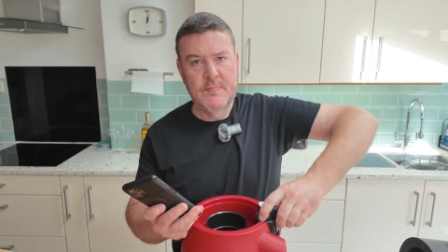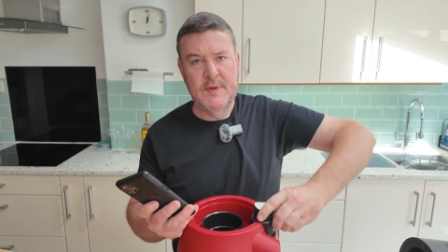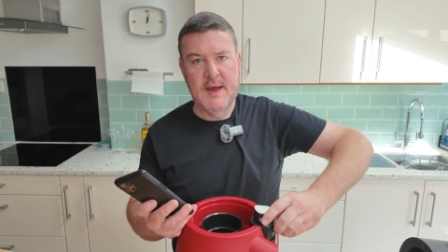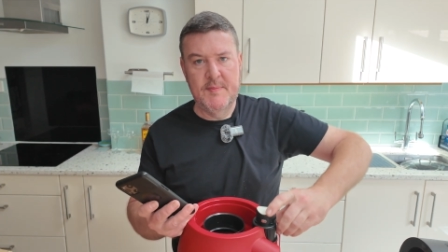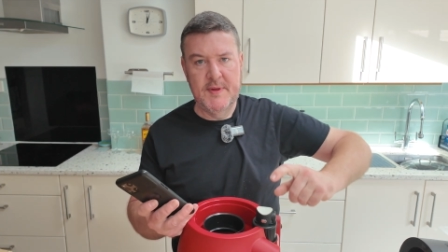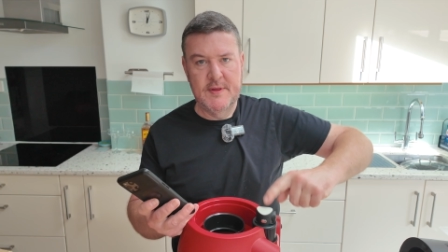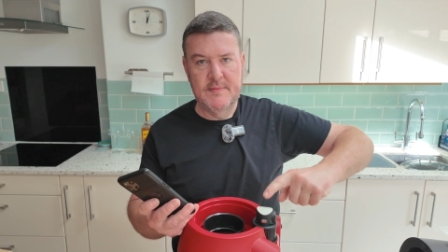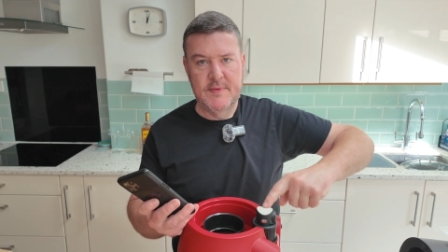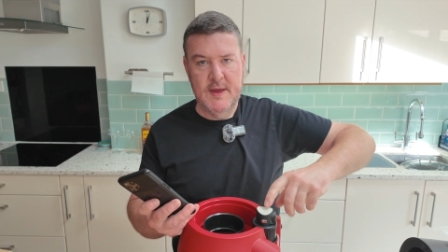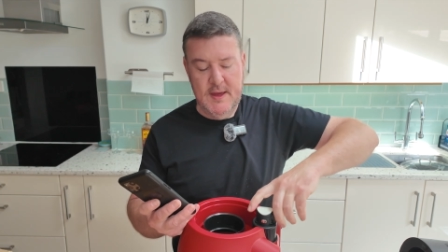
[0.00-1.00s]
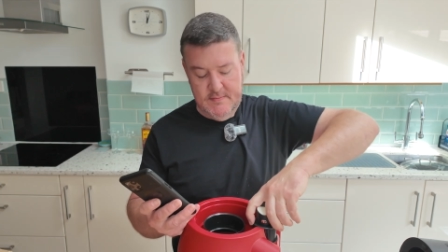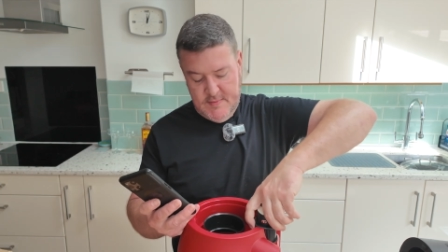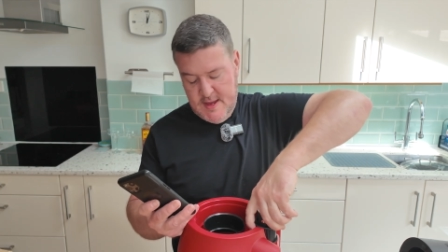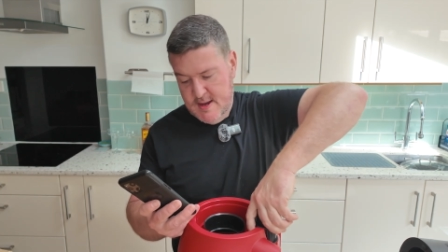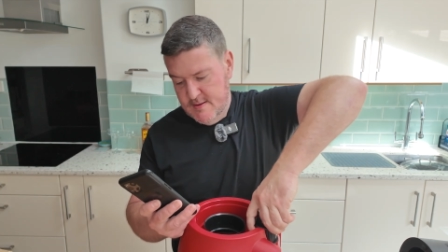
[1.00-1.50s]
Tap is there,
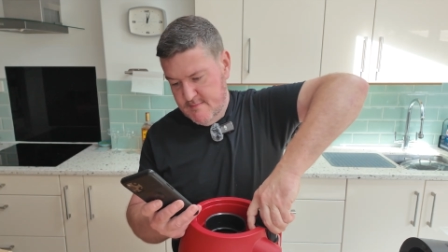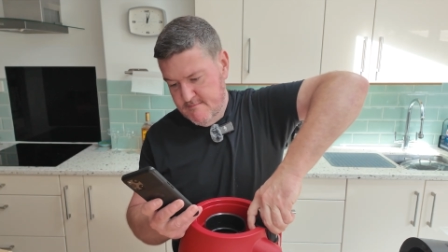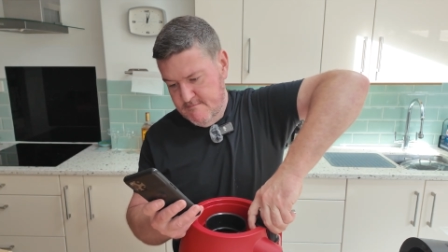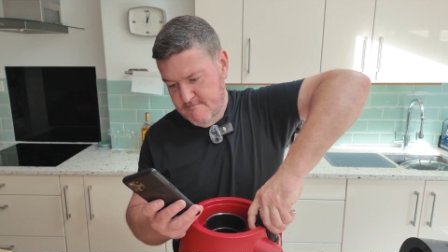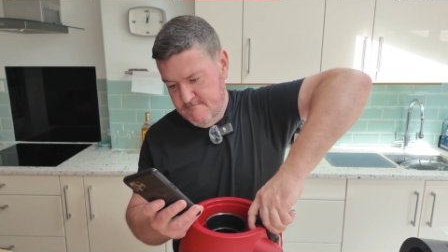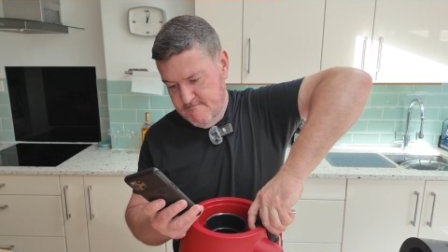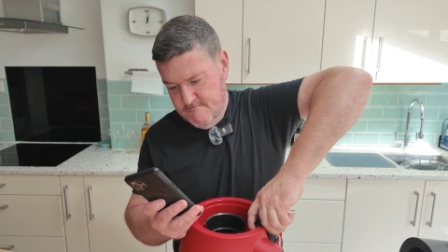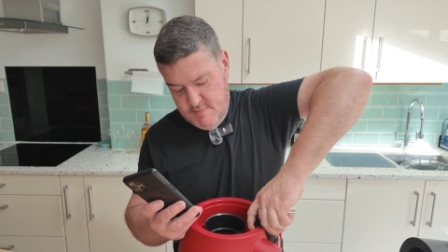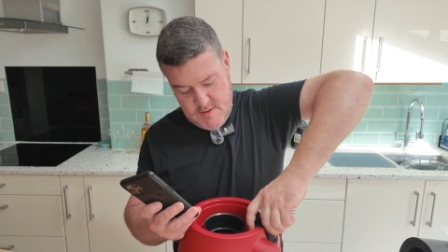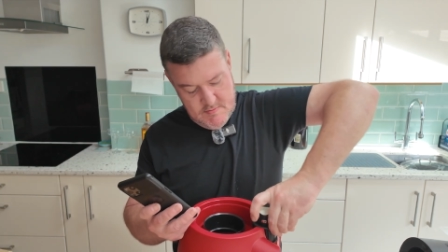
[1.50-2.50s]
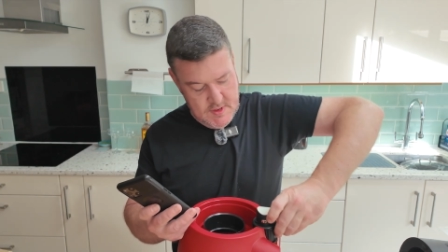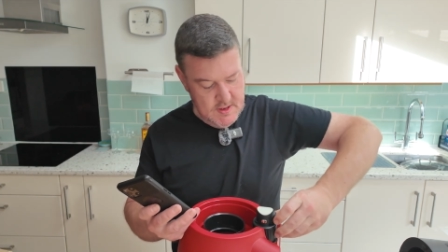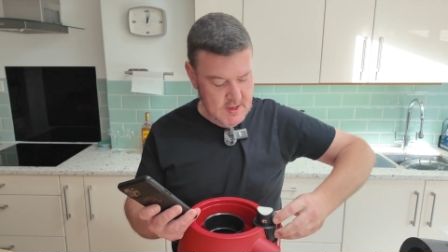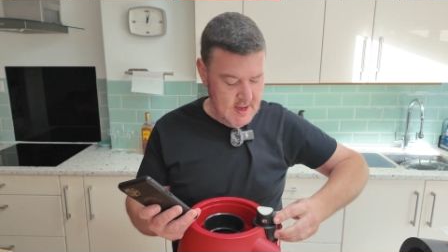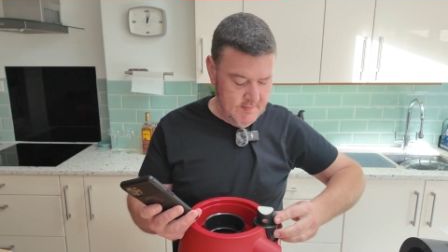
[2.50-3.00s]
and
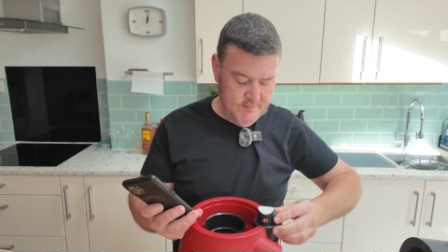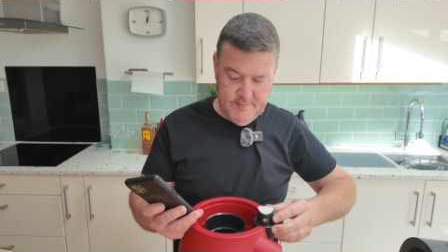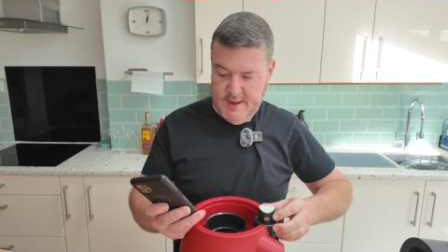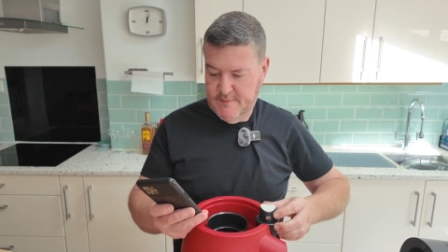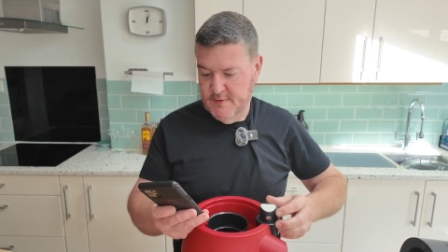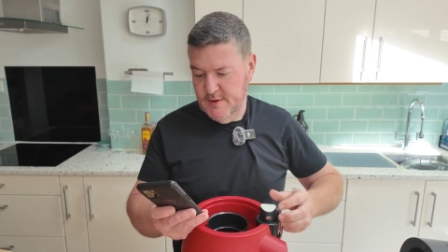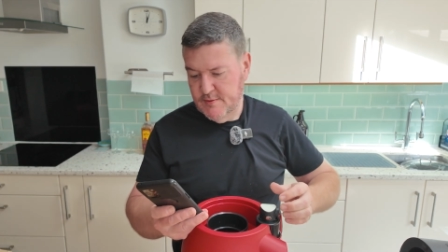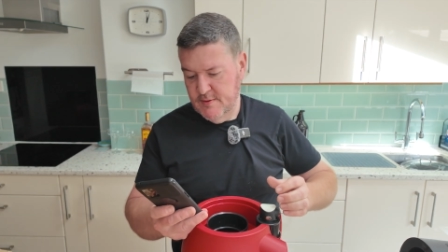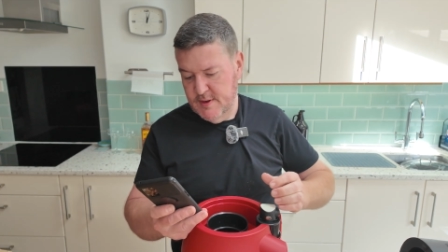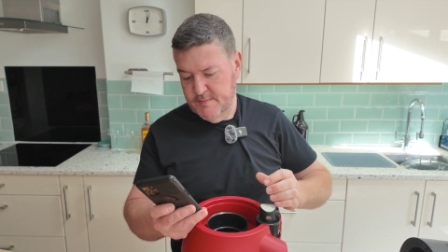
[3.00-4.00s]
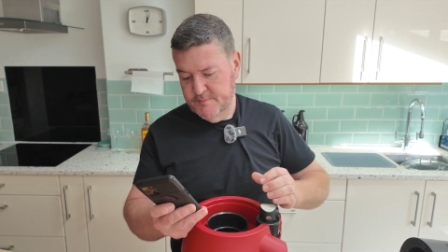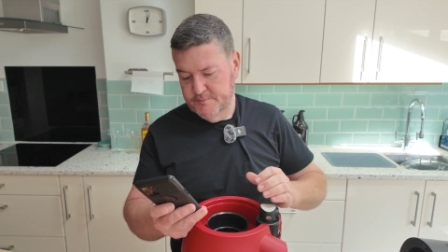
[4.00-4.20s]
yep, that's fully screwed in.